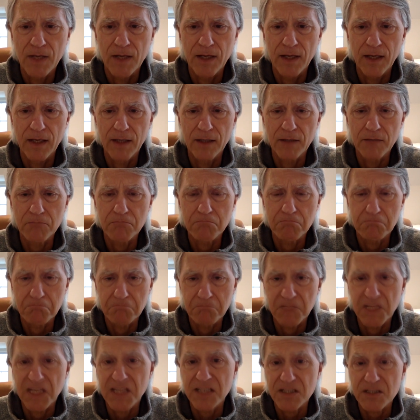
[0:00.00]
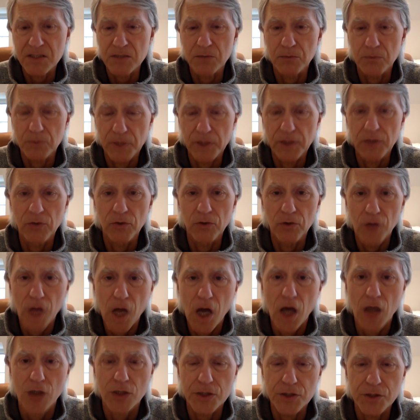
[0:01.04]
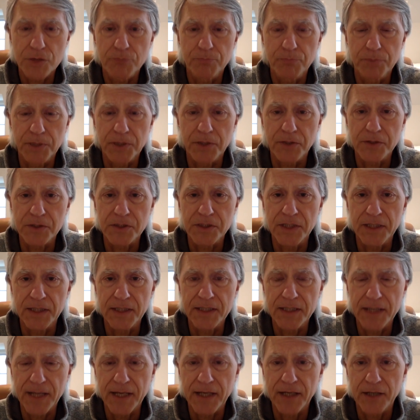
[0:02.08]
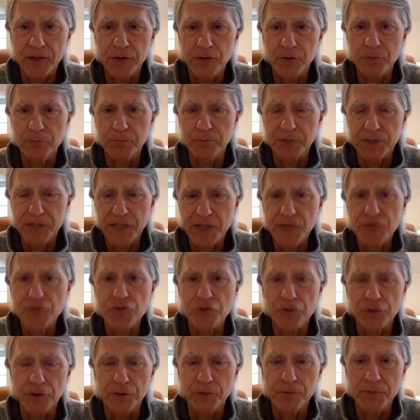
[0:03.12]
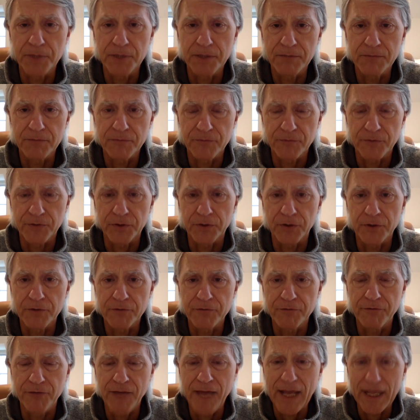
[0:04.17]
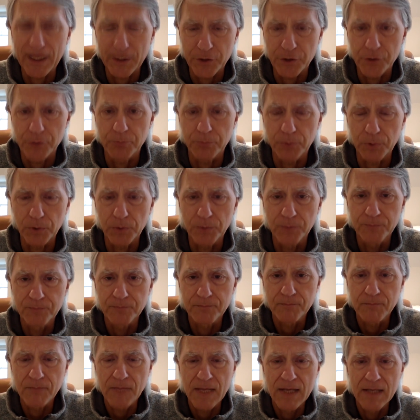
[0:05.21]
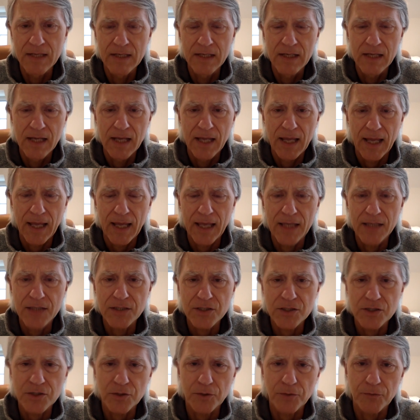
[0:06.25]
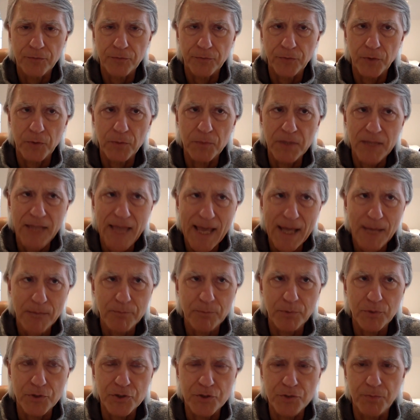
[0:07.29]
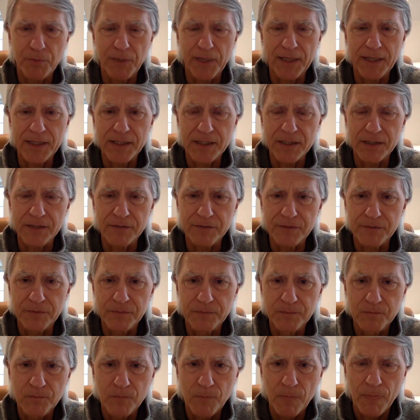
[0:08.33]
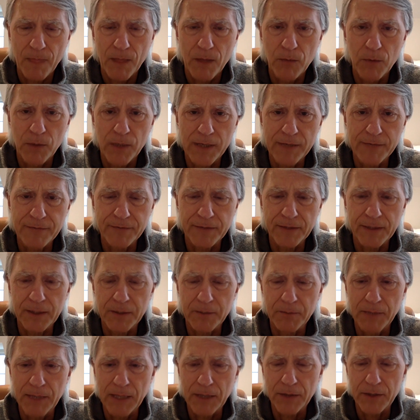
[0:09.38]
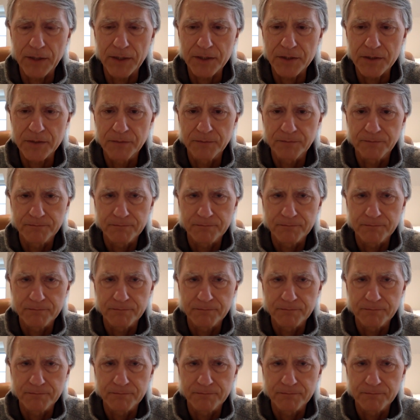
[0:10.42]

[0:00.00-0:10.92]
And that's a real loss because that data could potentially be very valuable. And so from that perspective, when I think about it,